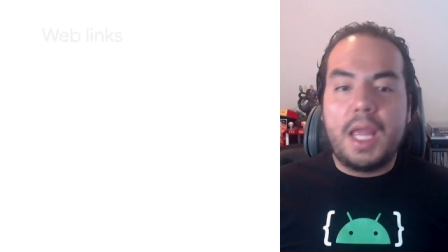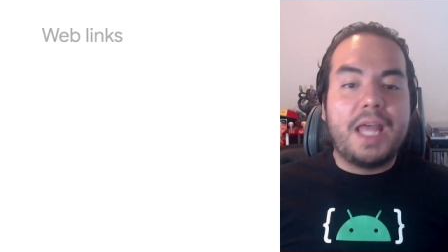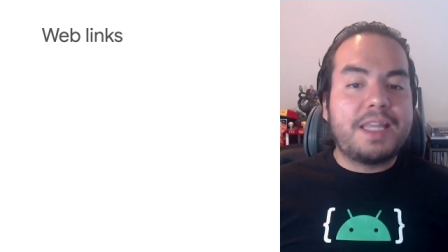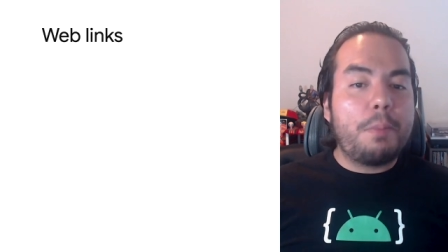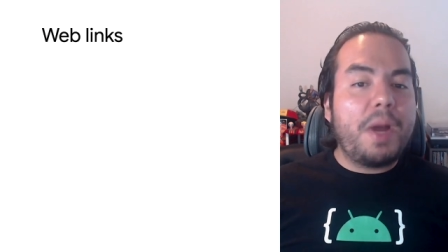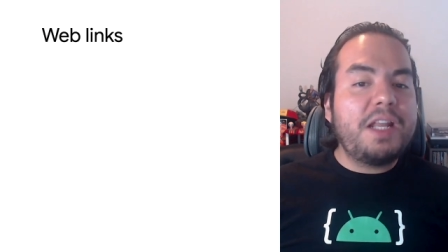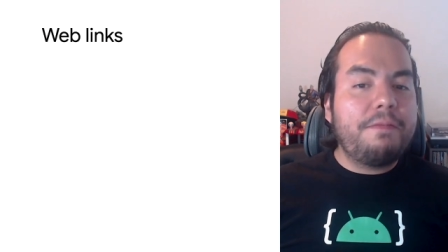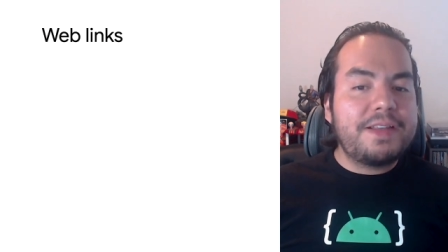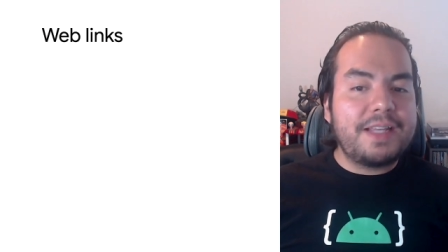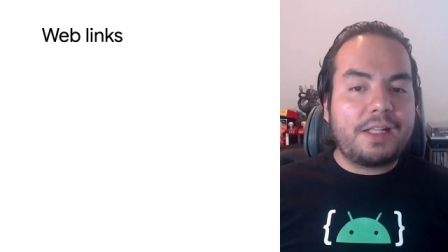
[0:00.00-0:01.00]
The
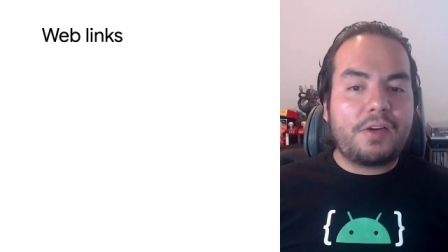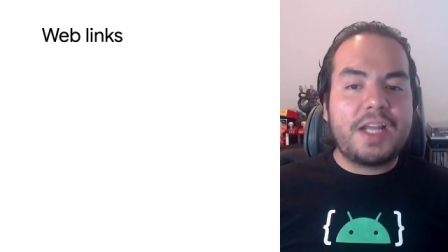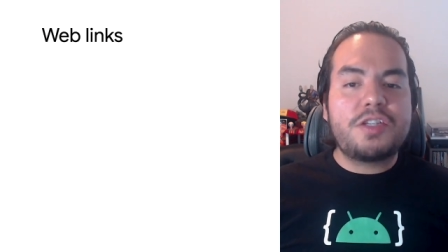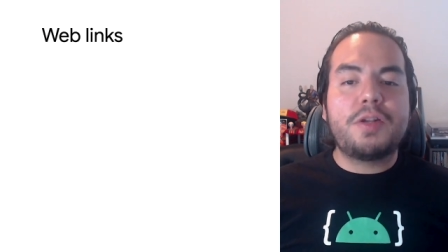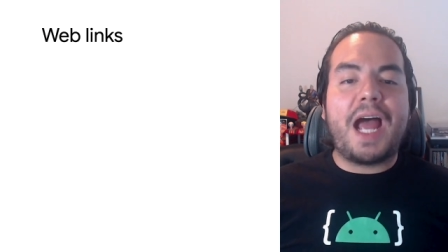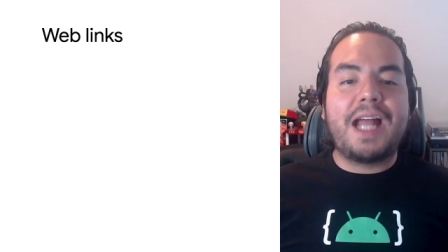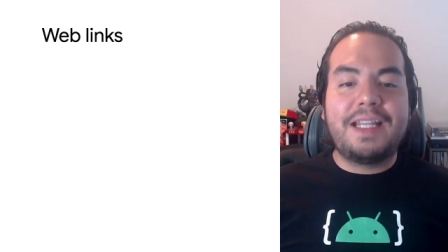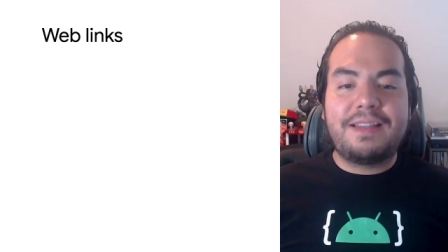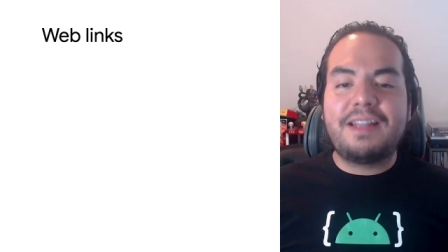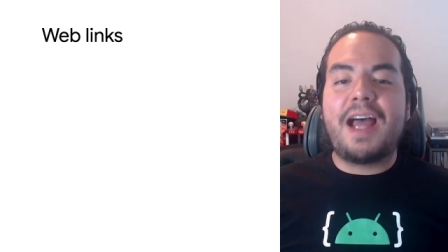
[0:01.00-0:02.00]
manifest declaration and
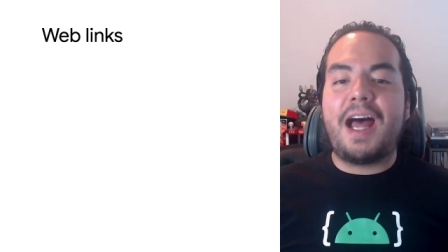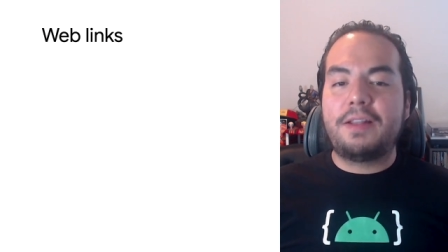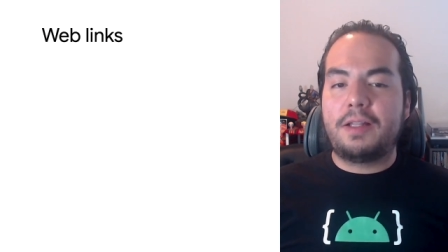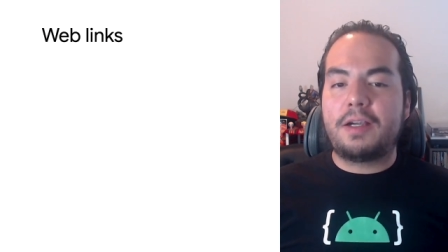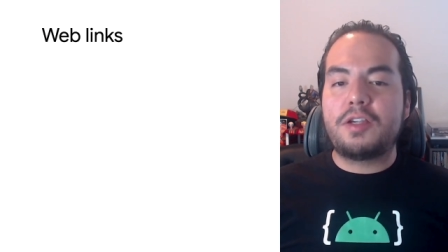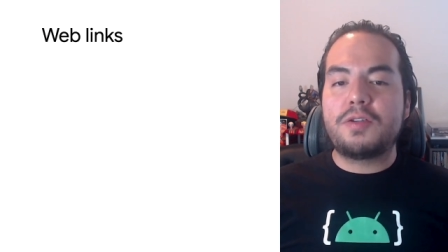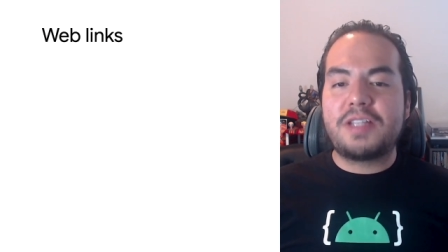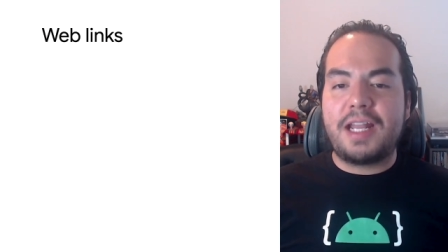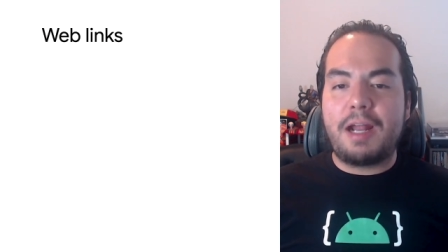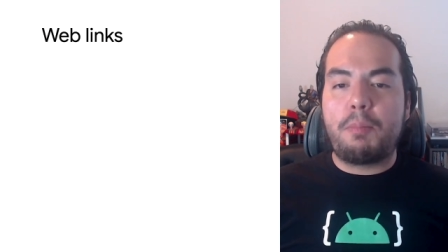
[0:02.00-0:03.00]
intent handler you
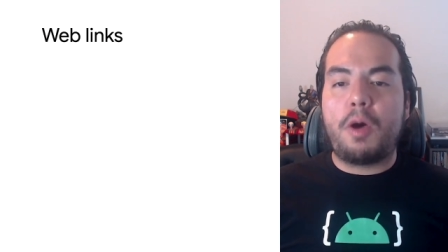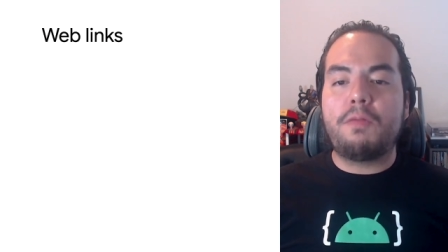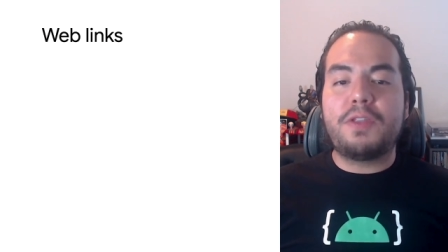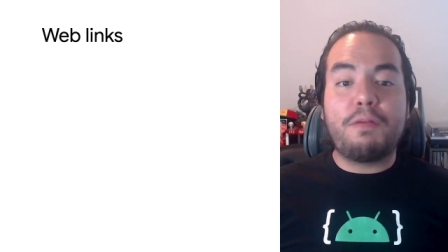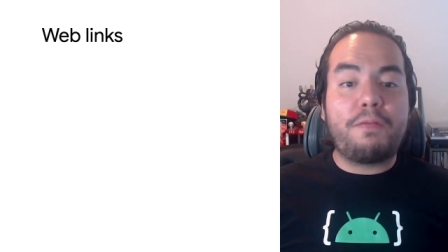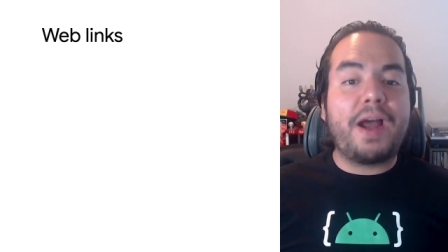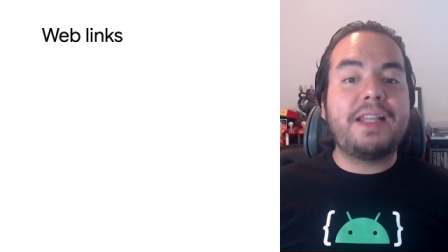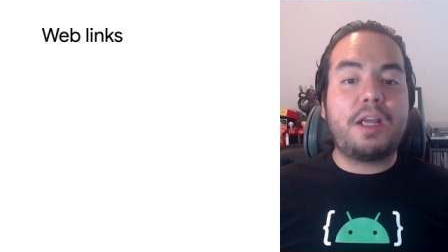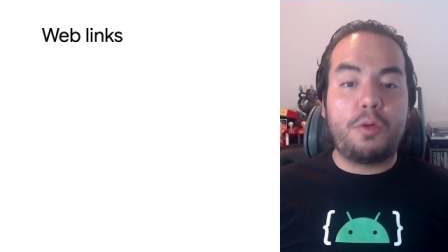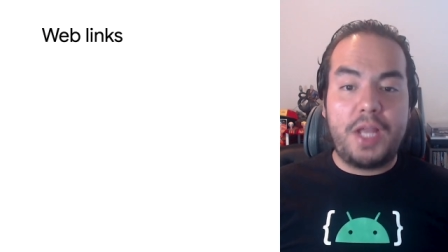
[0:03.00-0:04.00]
said above define the
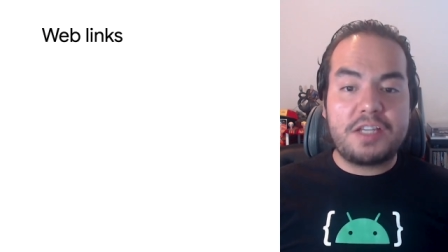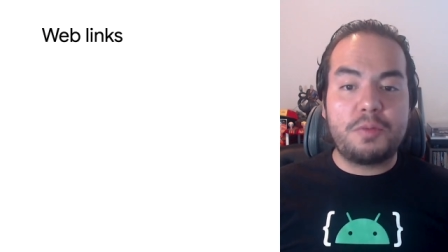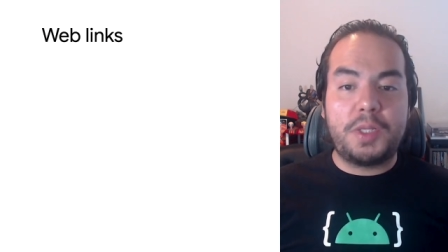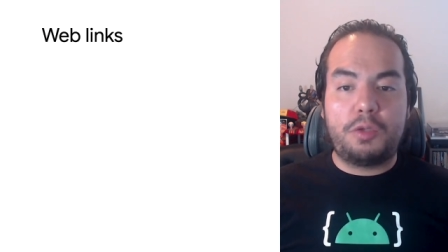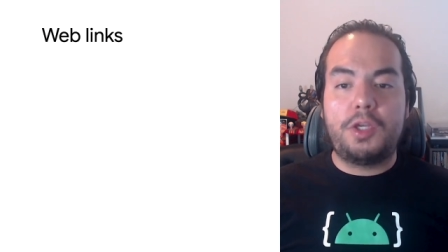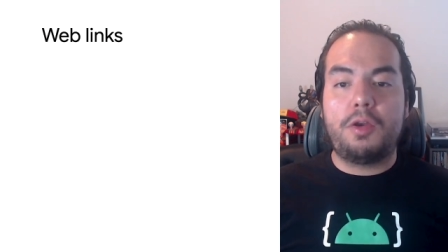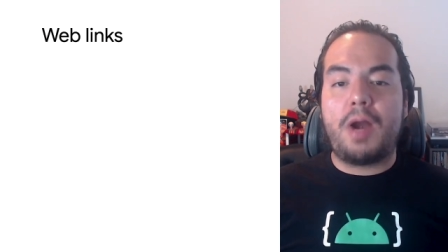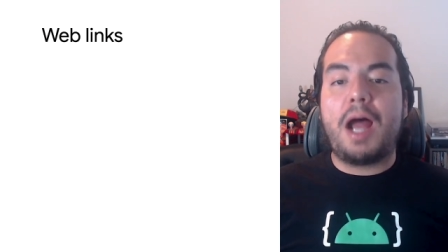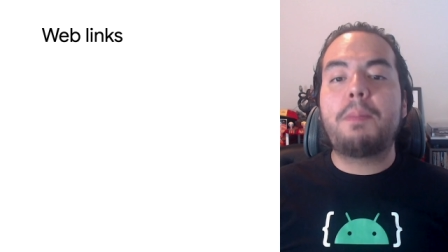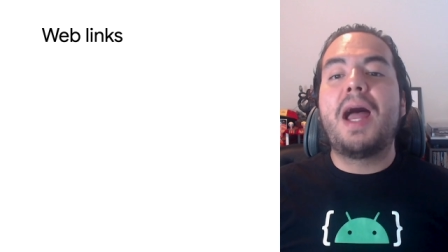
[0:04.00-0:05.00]
connection between your
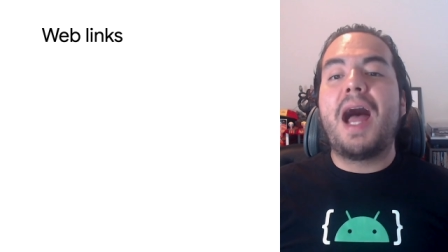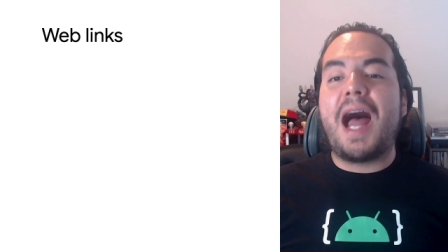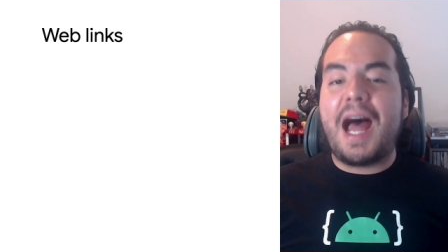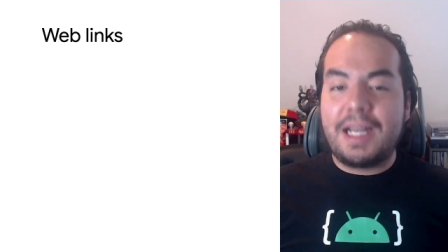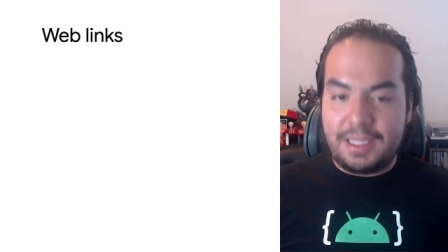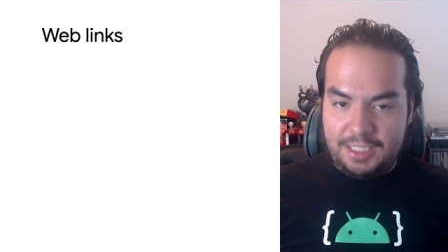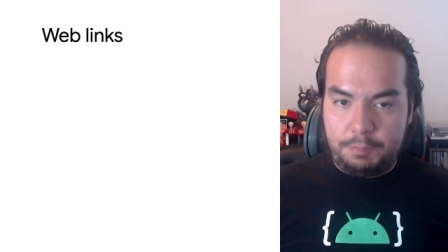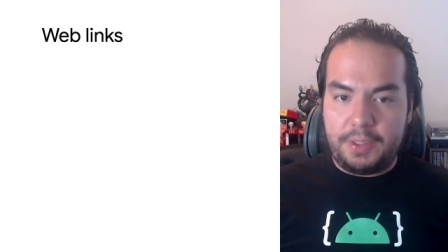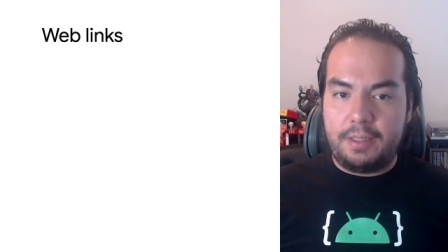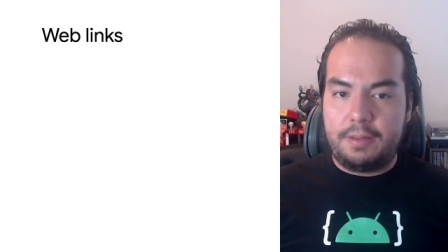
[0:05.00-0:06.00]
app and a
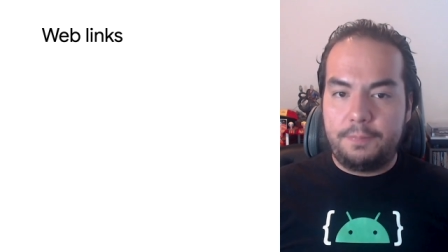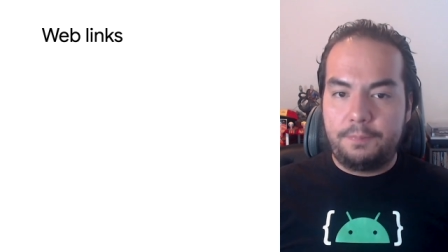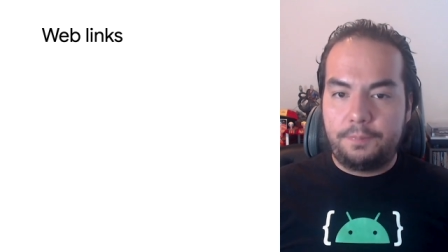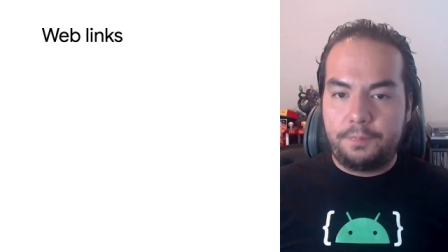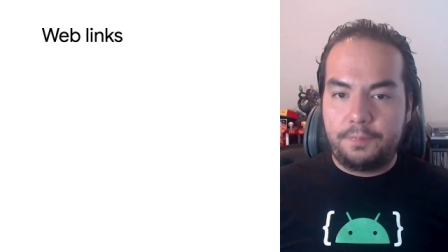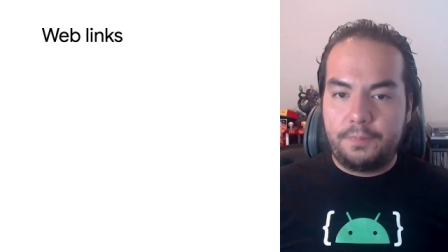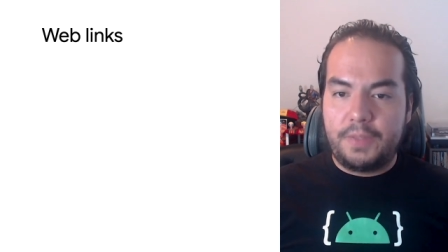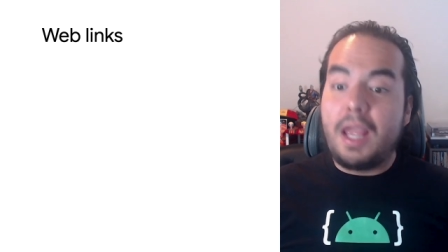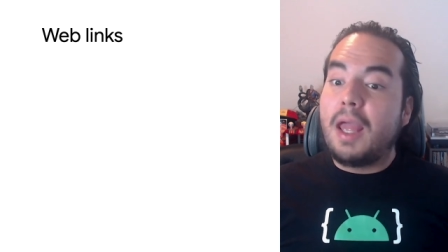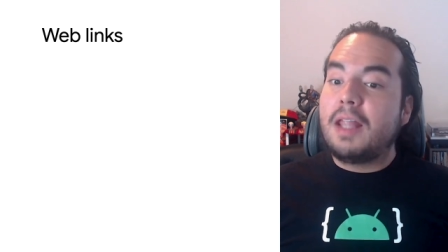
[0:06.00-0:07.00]
deep link.
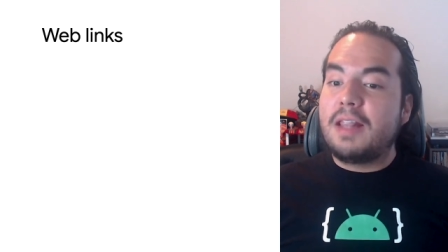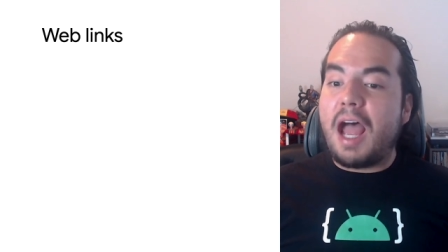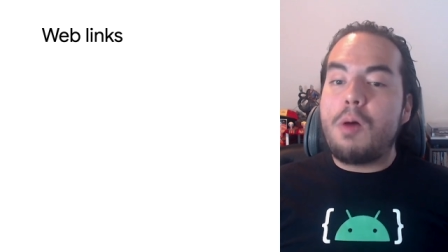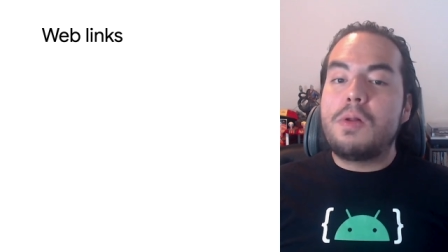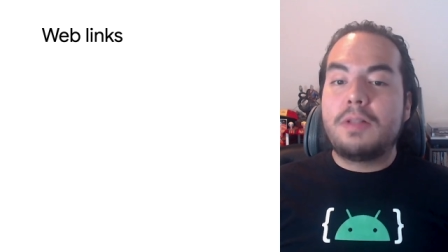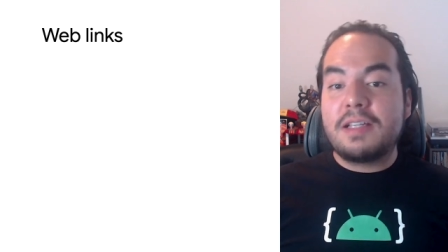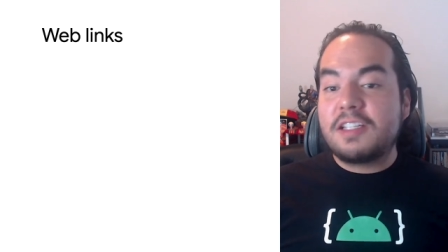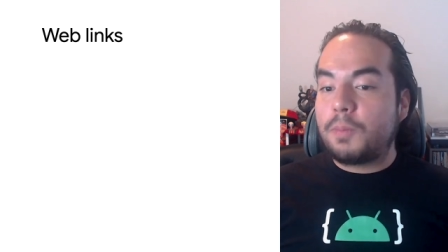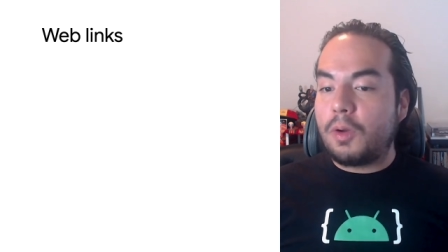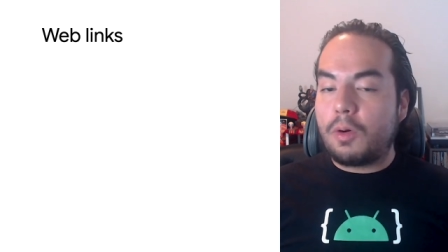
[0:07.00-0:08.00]
Now let's
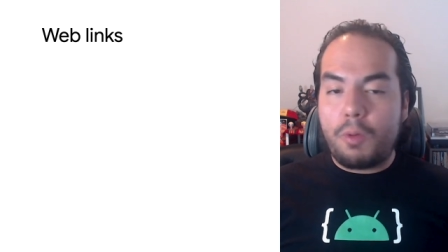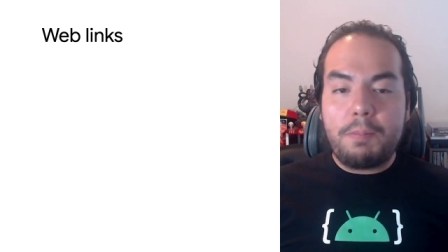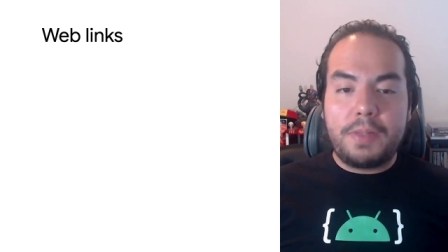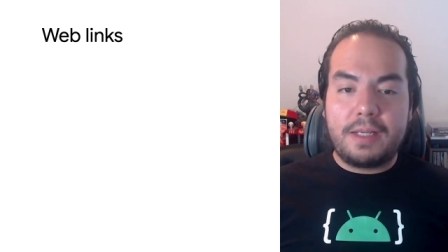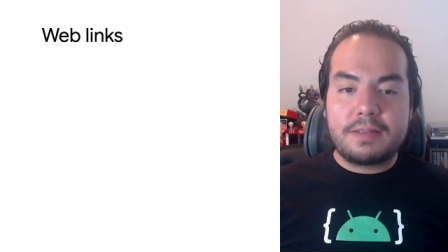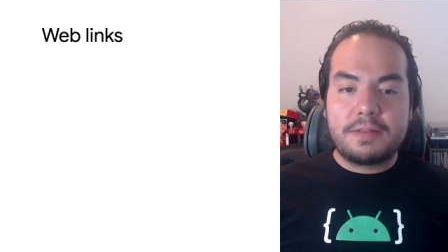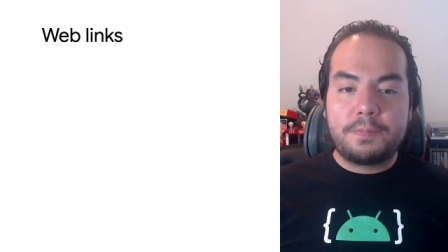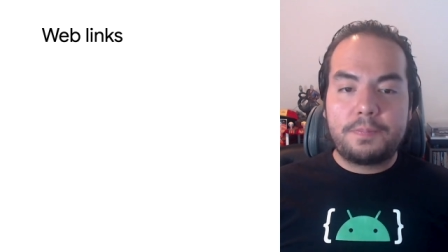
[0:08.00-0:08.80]
explore web links.